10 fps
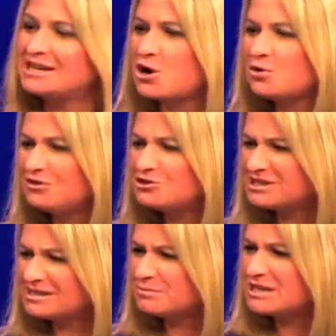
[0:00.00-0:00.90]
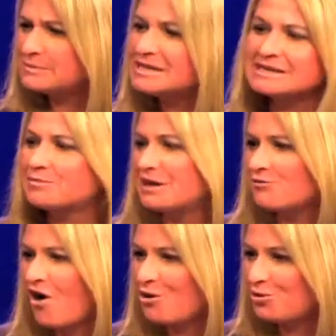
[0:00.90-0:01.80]
oh, there must be something
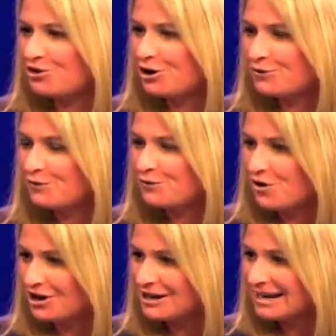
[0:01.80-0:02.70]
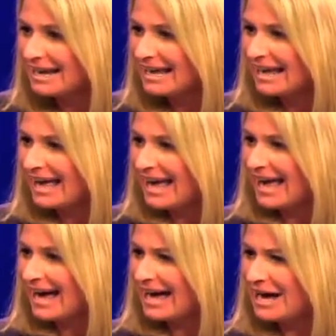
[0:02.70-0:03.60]
wrong with your foot.
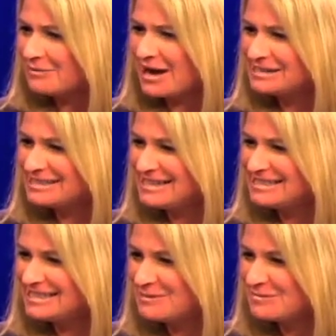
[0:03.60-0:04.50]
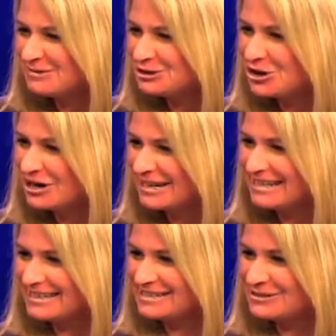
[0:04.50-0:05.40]
I see some
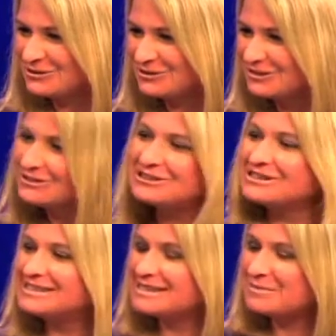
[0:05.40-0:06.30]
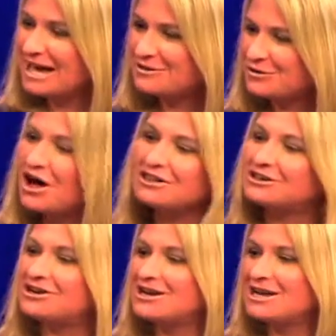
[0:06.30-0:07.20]
darkness or some kind of
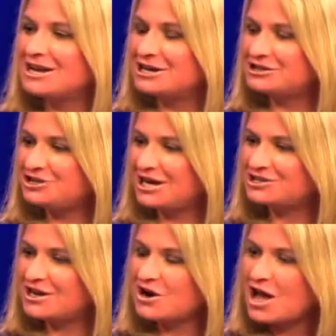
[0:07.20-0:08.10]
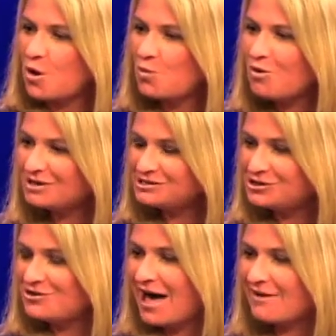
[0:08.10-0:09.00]
color change there. Once
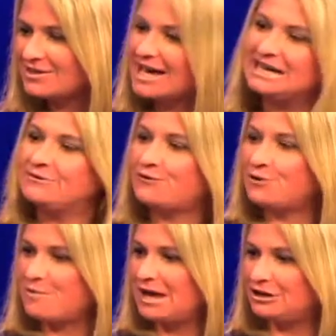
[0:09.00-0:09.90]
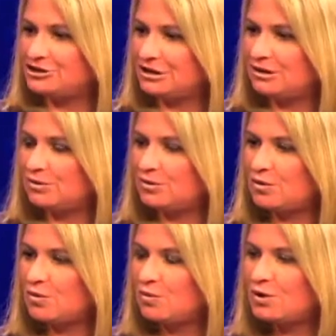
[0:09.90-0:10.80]
you have that information,
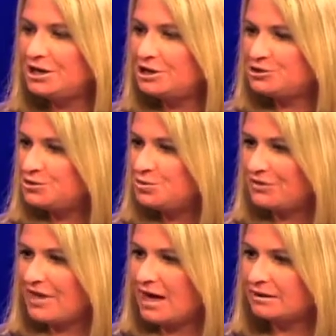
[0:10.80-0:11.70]
what do you do with that?